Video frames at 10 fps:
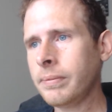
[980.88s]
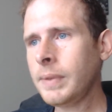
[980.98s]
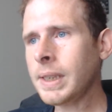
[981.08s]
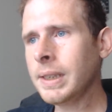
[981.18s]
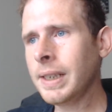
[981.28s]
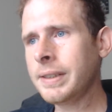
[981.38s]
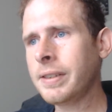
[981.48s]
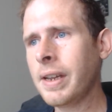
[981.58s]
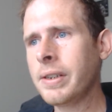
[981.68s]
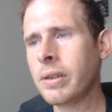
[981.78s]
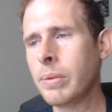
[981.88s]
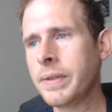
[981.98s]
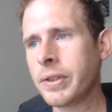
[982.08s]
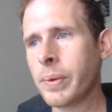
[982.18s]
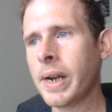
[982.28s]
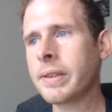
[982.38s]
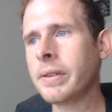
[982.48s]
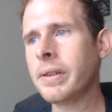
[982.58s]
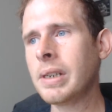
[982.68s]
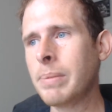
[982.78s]
Let's say you're a movie
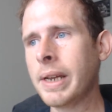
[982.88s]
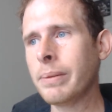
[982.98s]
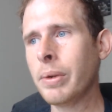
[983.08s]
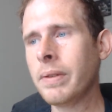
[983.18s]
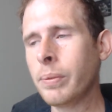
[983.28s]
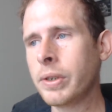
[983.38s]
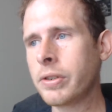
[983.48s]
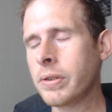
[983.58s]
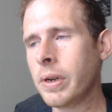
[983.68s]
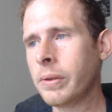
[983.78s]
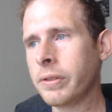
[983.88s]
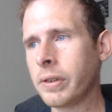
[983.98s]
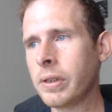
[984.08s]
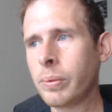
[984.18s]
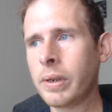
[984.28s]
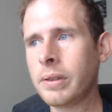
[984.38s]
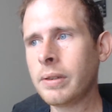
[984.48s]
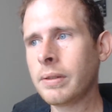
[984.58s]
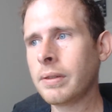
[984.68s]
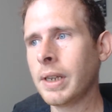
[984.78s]
director and you make a movie which you know is a good one
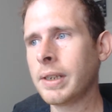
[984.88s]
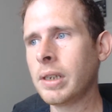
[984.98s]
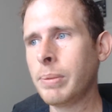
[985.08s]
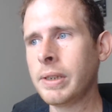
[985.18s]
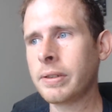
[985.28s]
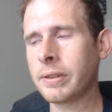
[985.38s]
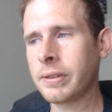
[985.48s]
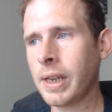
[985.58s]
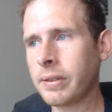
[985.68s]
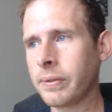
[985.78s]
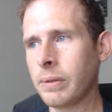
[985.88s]
and could be successful,